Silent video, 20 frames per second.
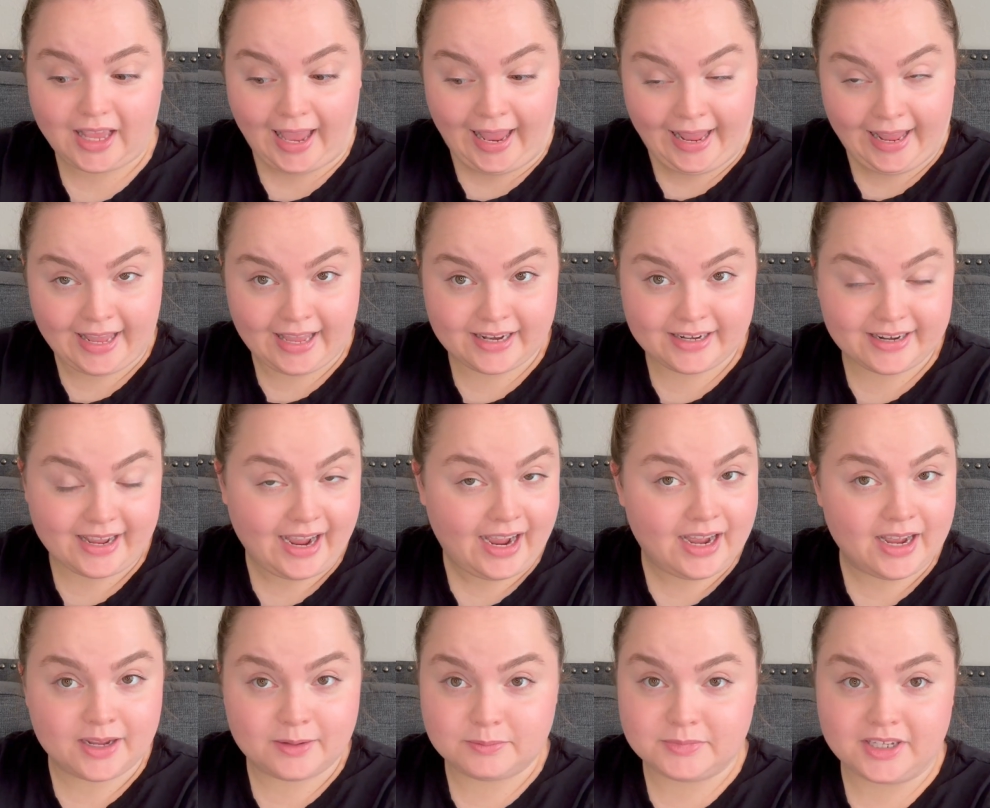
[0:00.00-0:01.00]
And
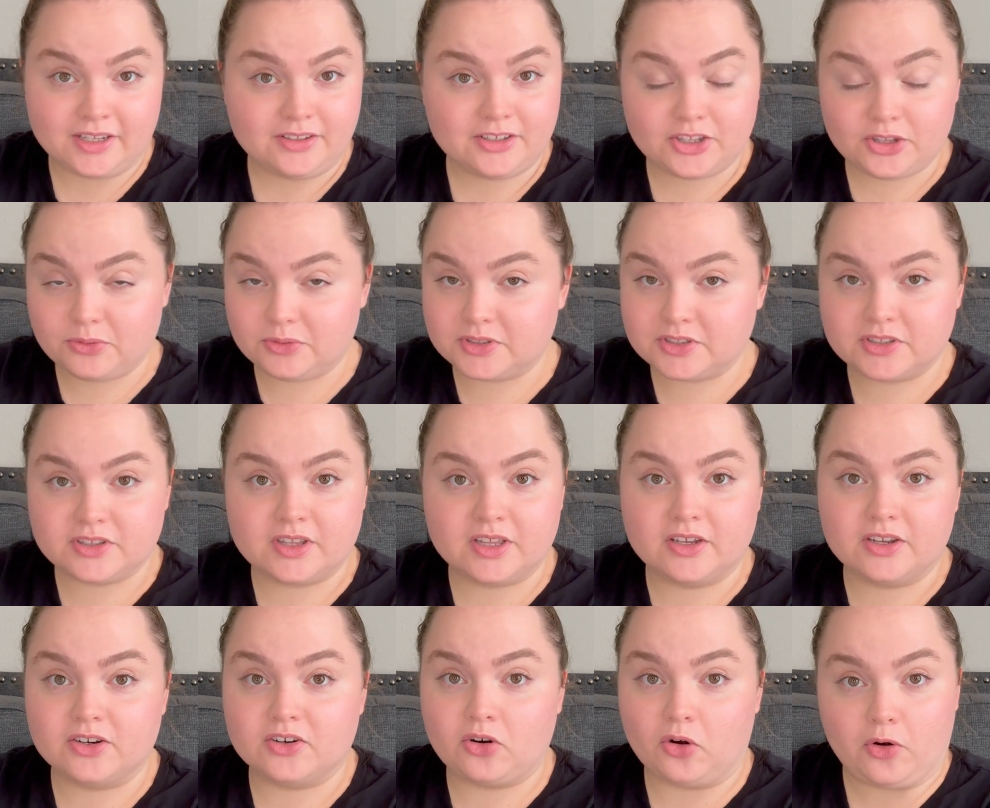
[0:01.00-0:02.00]
I'm telling you, it's
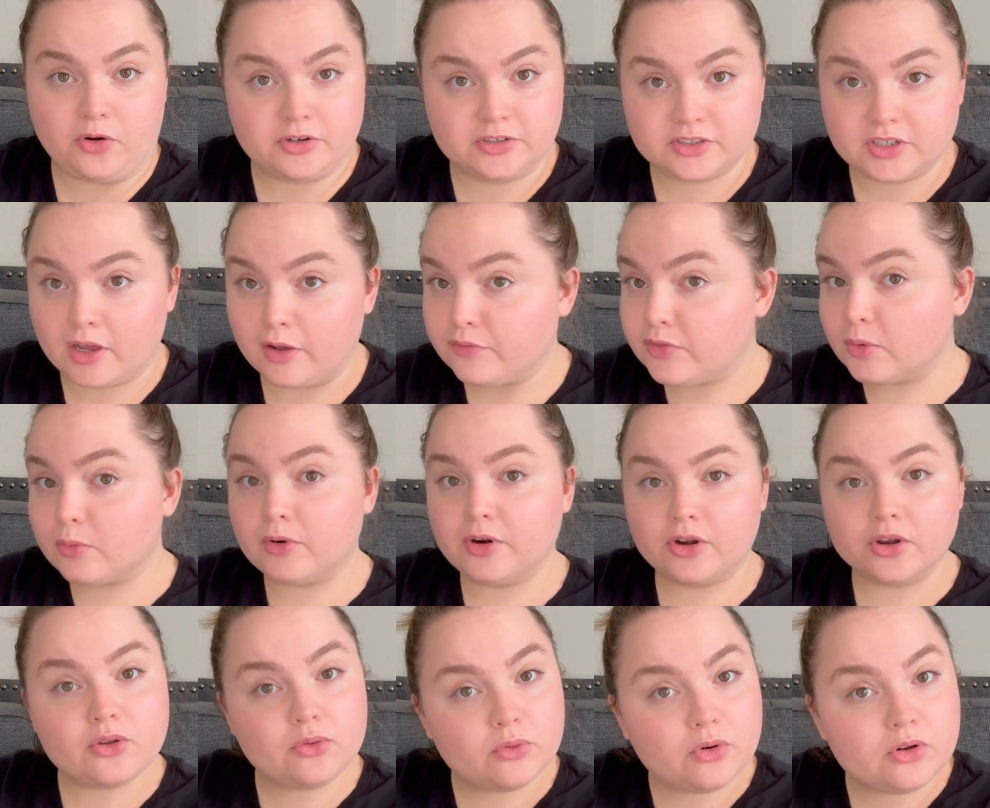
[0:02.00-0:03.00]
the curse of the
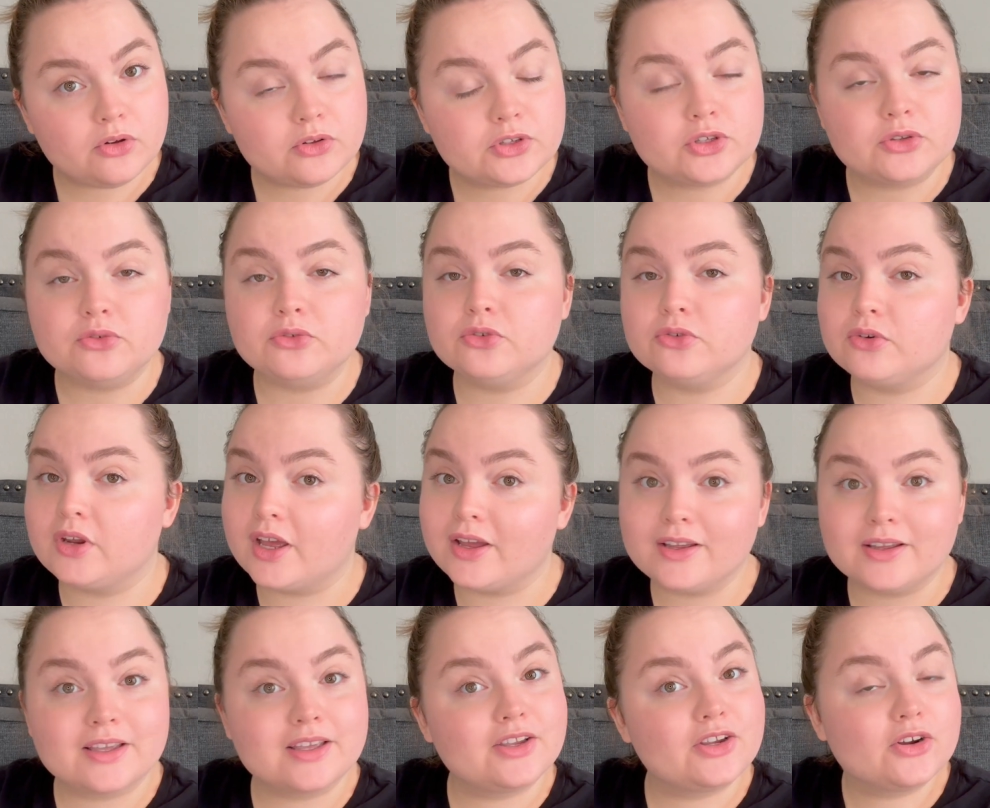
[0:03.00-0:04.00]
renewal. You do
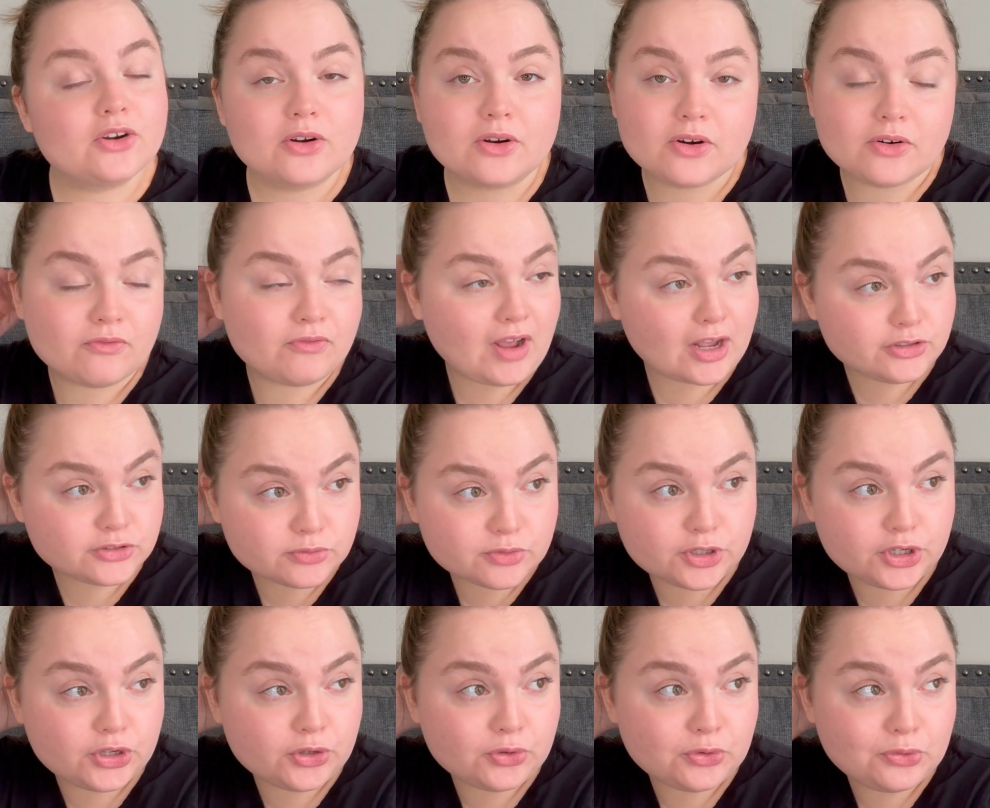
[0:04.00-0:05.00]
not get your vows
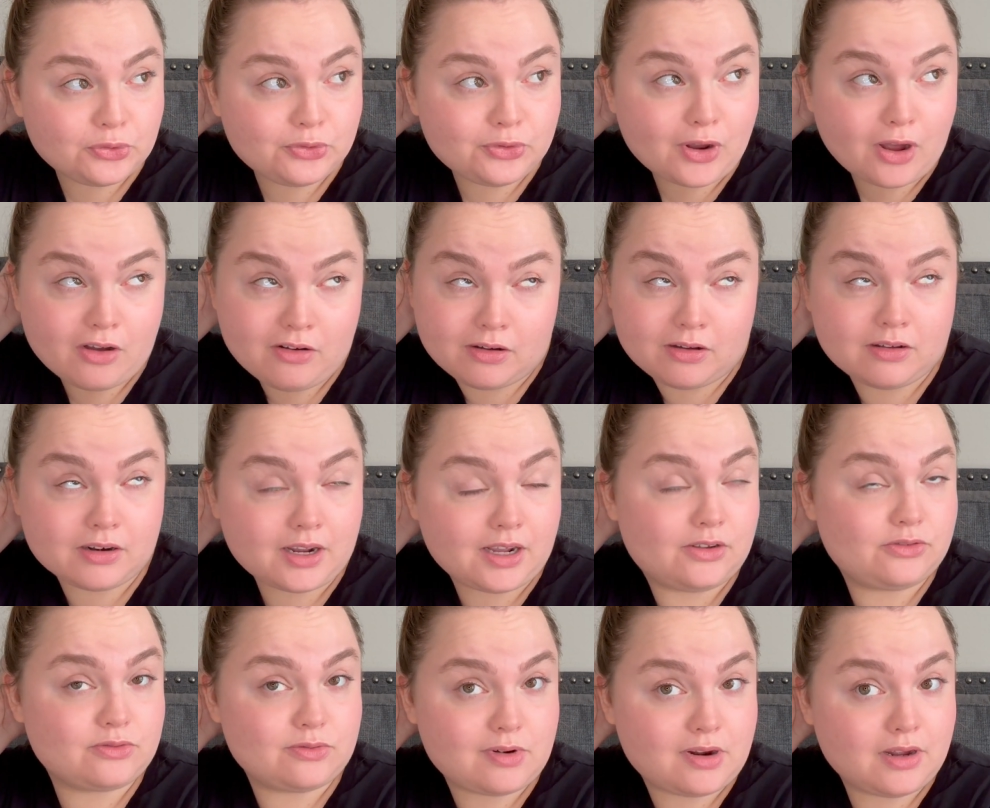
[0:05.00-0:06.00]
renewed on
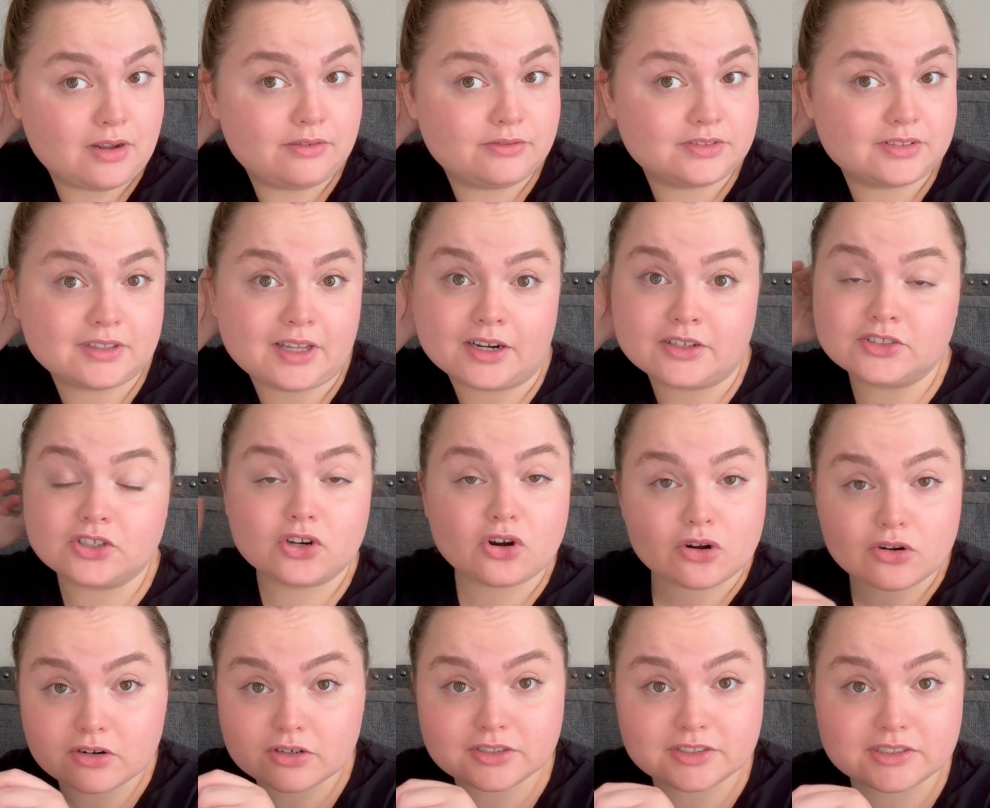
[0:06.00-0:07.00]
Housewives. That is a
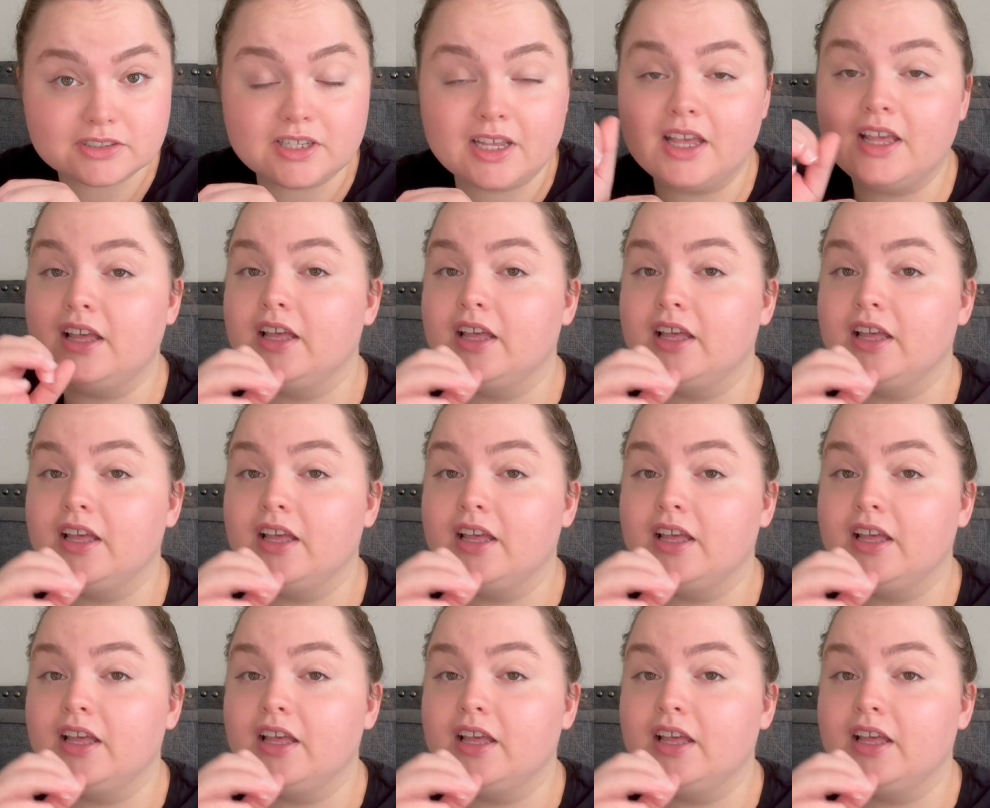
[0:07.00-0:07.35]
curse.